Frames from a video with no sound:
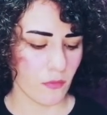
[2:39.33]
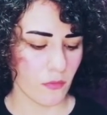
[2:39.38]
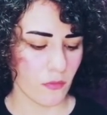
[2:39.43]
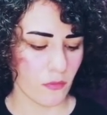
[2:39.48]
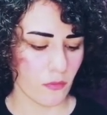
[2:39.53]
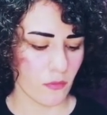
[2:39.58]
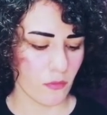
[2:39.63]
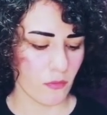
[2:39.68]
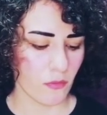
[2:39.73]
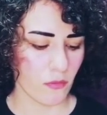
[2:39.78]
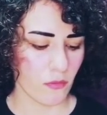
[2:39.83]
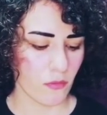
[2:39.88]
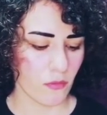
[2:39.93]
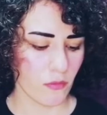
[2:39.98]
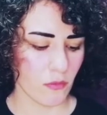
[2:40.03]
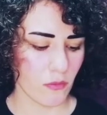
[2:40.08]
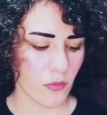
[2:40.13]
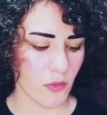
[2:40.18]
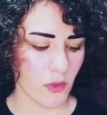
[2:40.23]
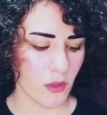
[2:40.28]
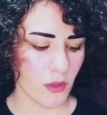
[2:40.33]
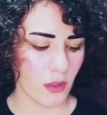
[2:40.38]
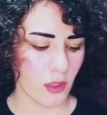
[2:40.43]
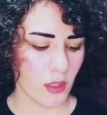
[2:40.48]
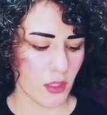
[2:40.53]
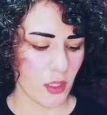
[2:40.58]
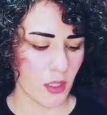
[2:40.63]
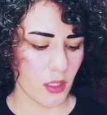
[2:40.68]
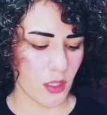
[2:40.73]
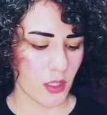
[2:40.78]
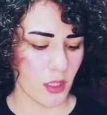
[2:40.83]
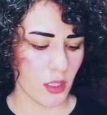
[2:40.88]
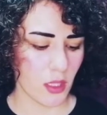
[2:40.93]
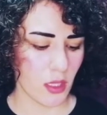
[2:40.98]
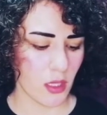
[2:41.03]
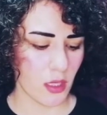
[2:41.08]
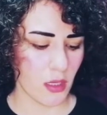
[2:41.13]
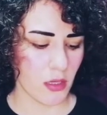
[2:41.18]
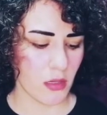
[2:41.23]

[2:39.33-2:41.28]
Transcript: [no speech]